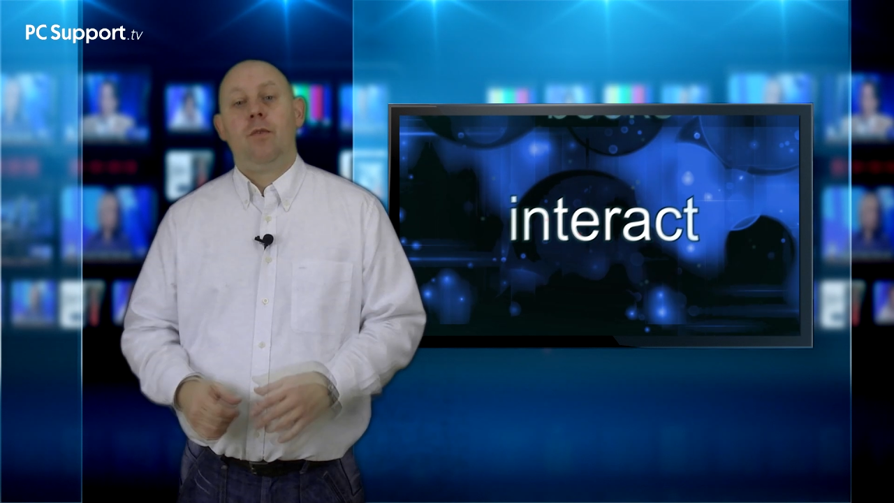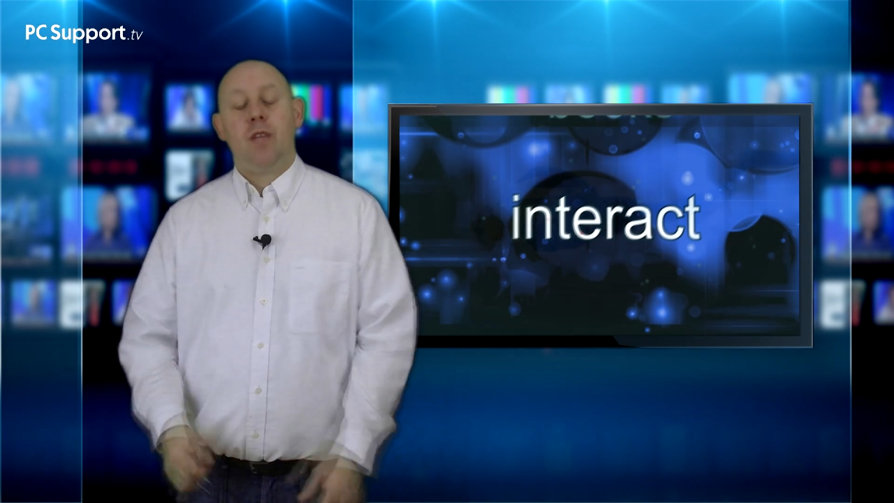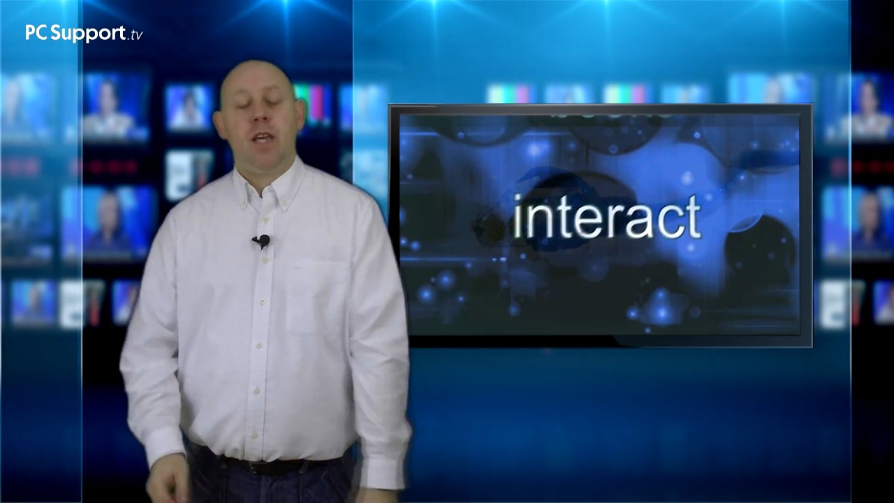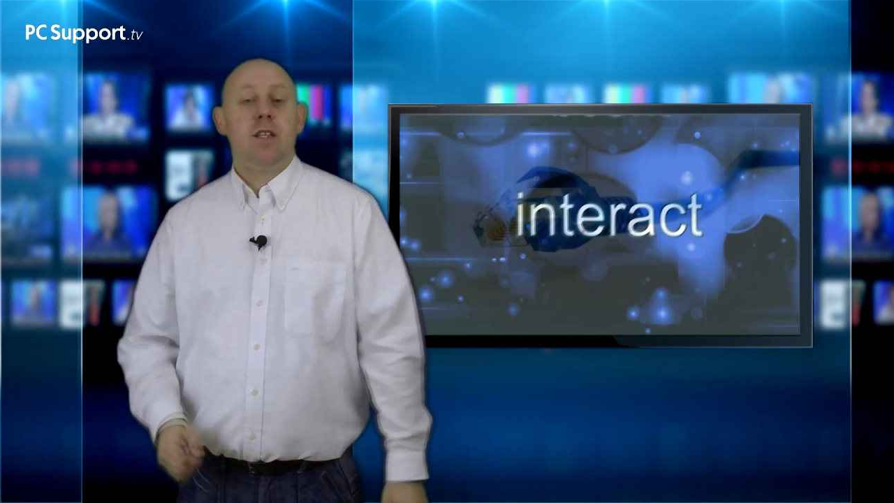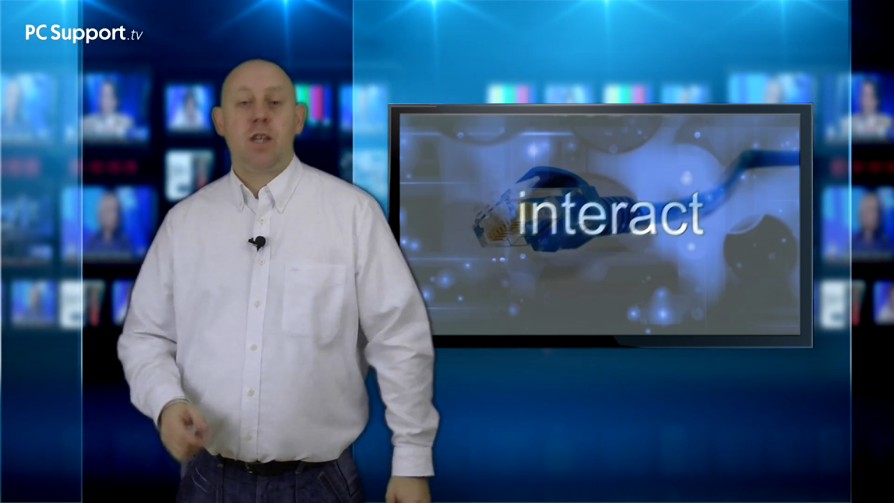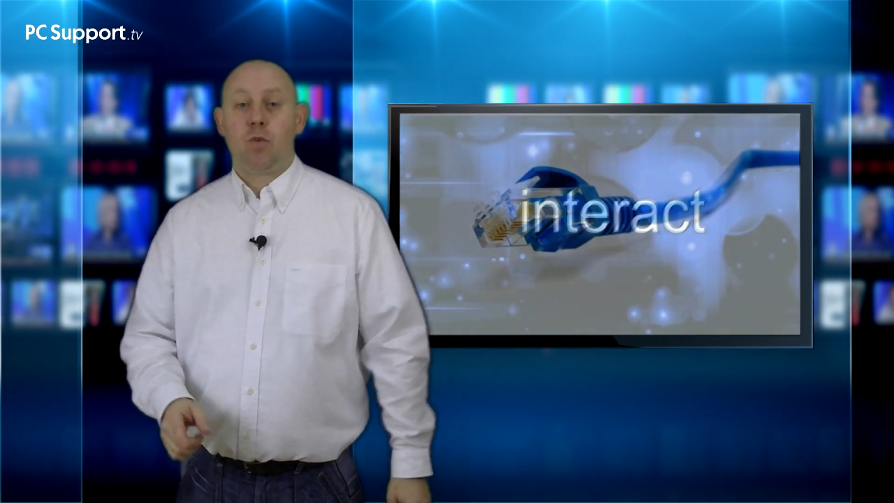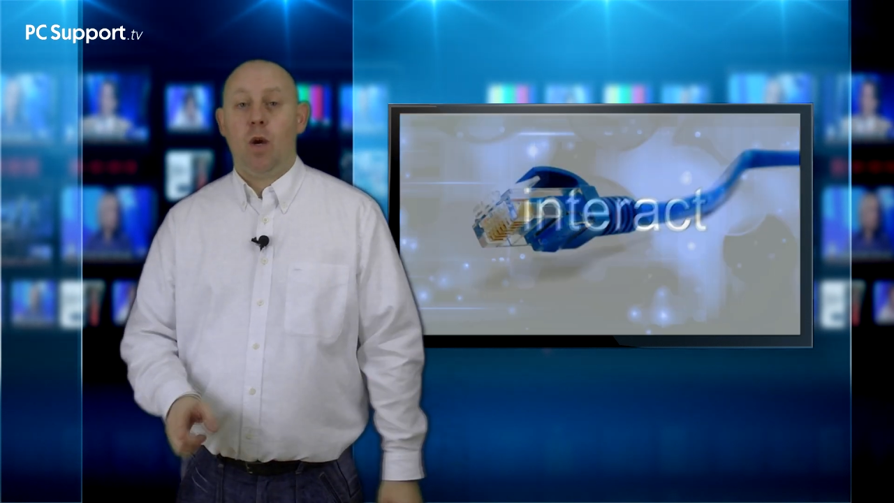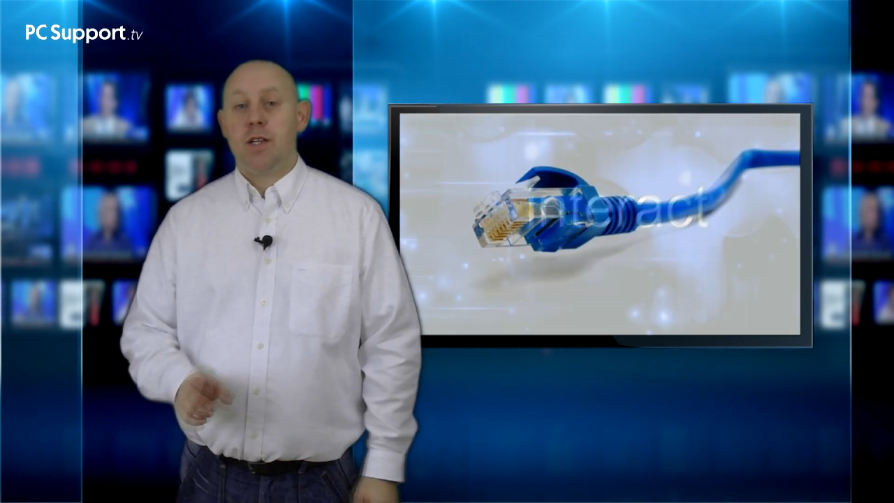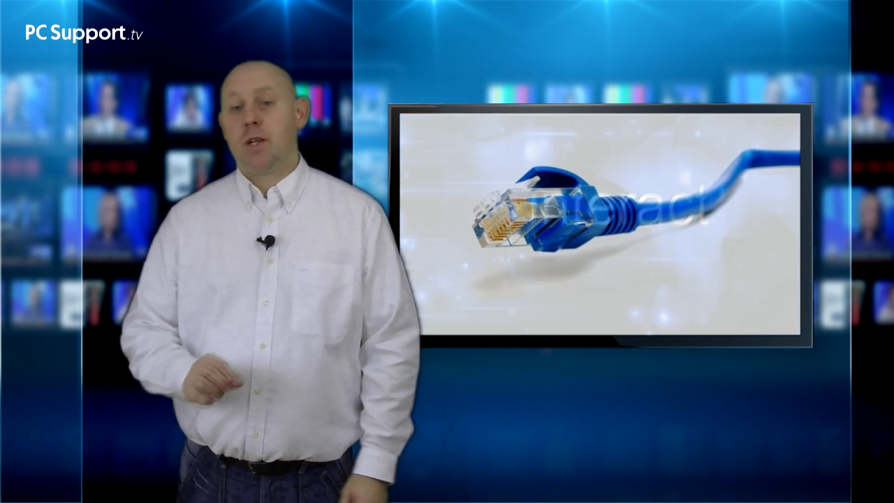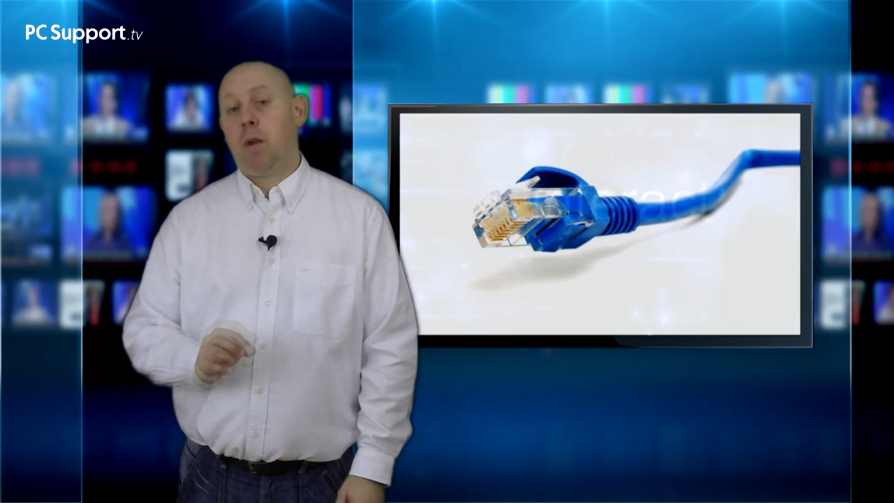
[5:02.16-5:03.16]
The easiest
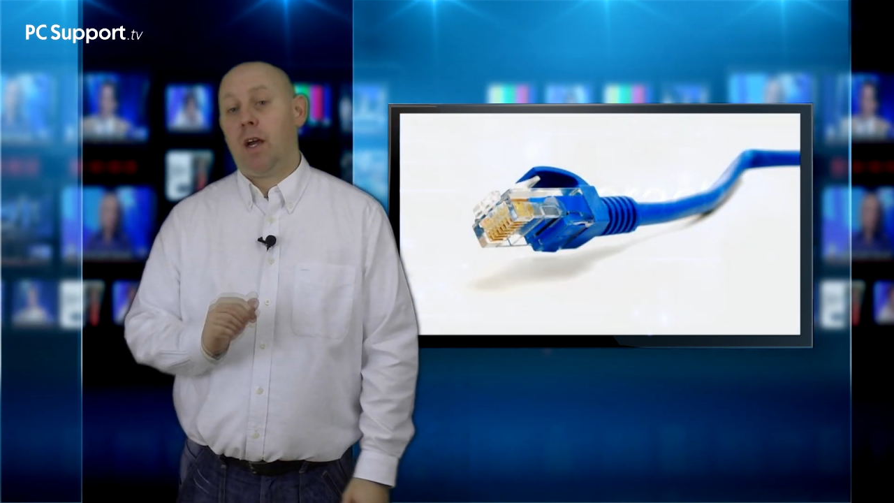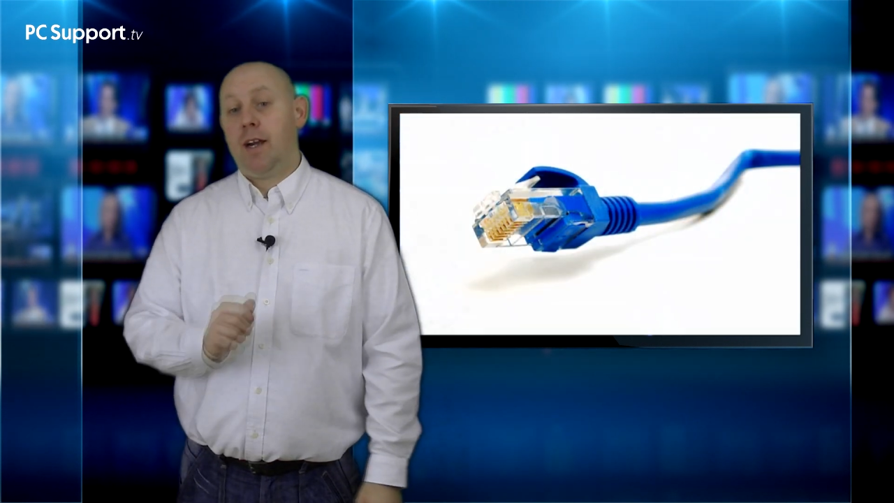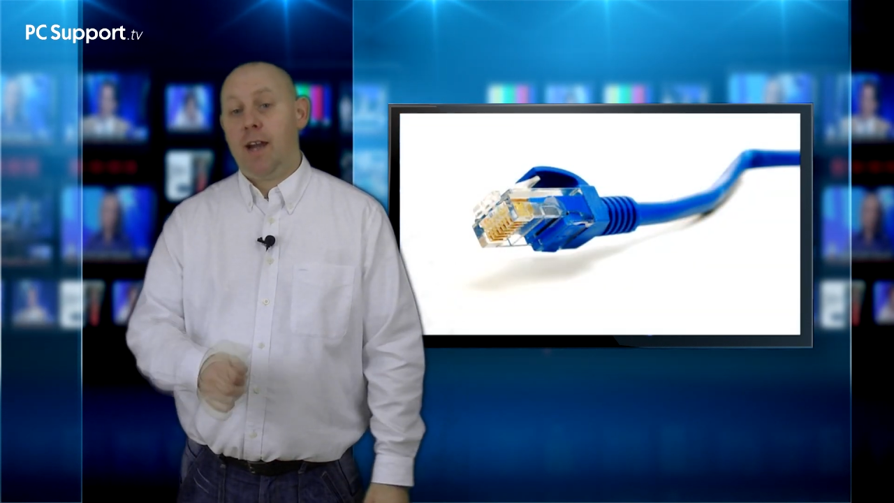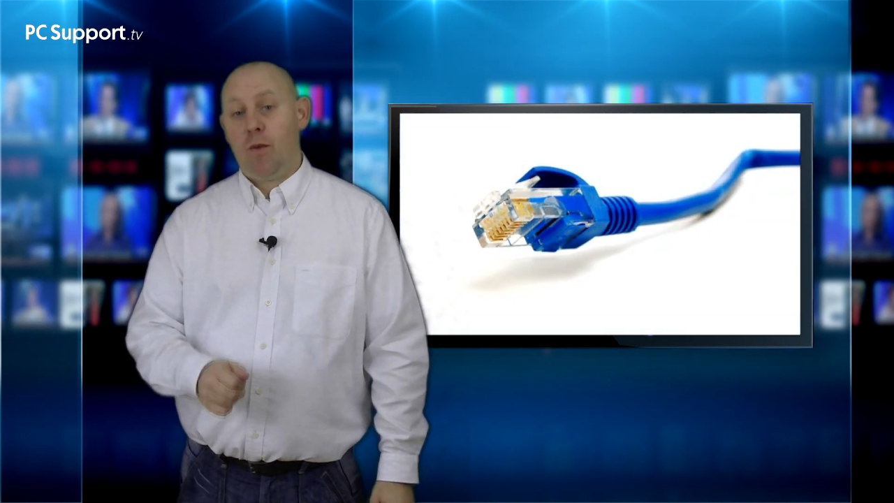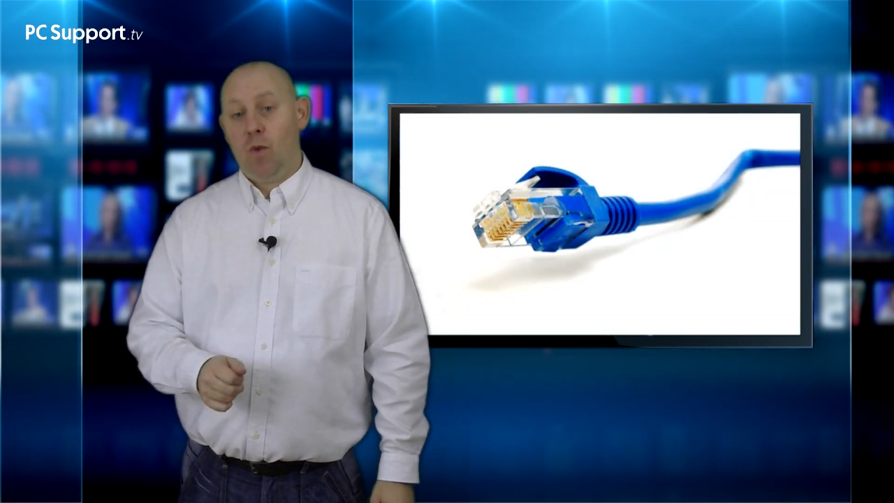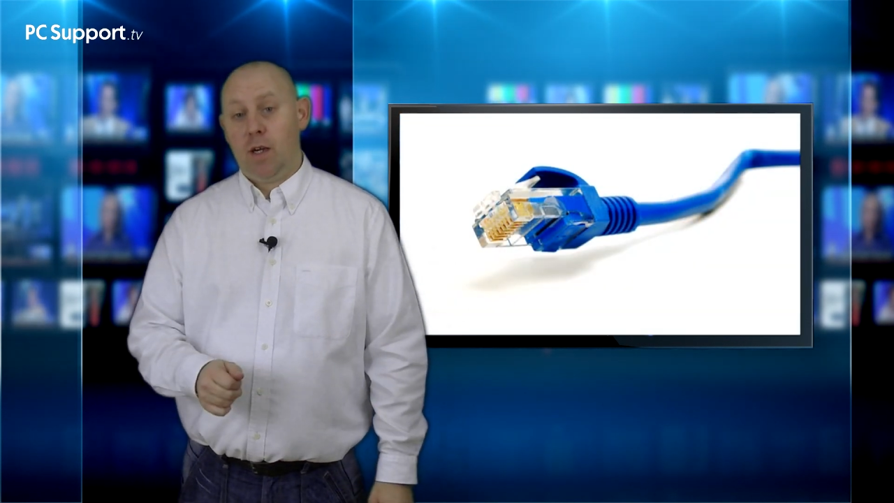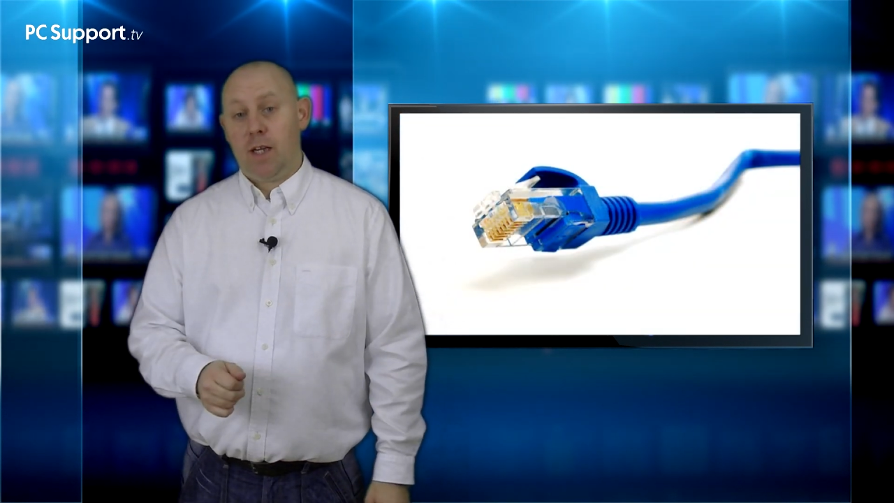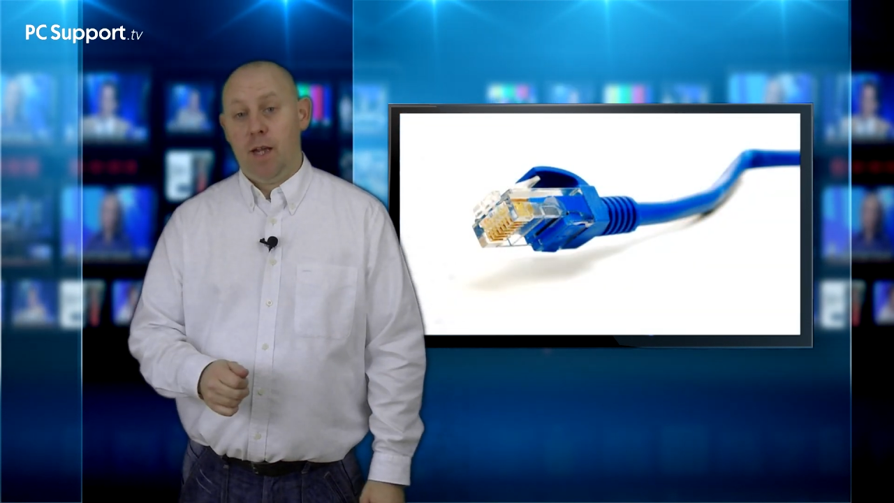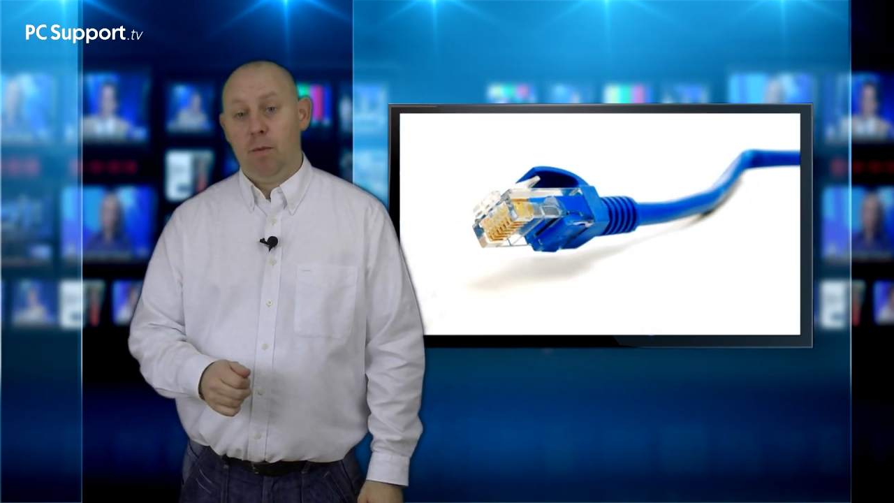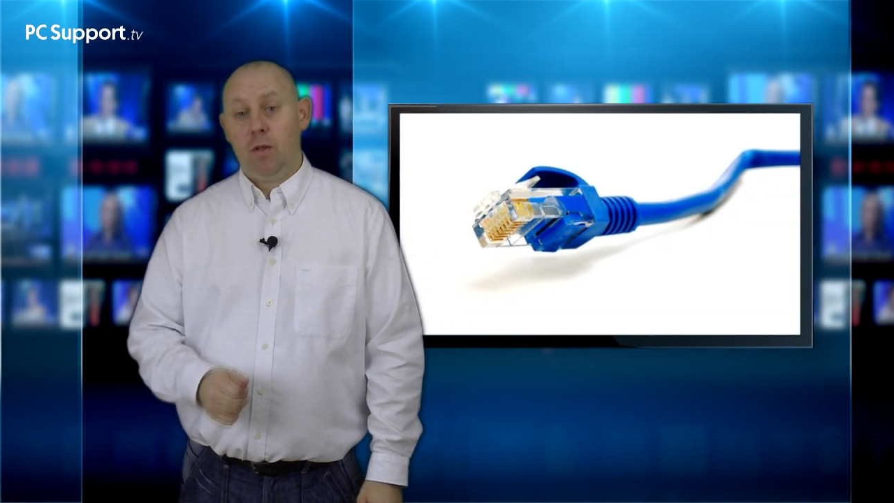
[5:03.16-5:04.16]
way is to plug a network
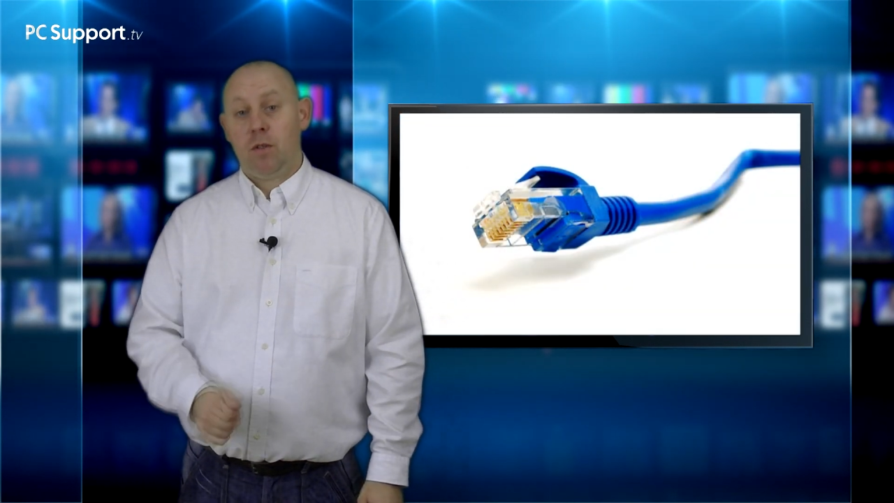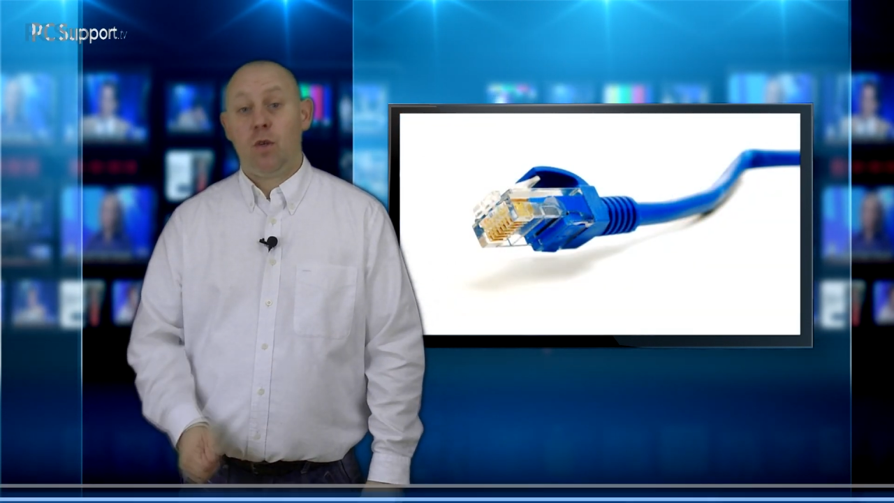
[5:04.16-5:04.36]
cable,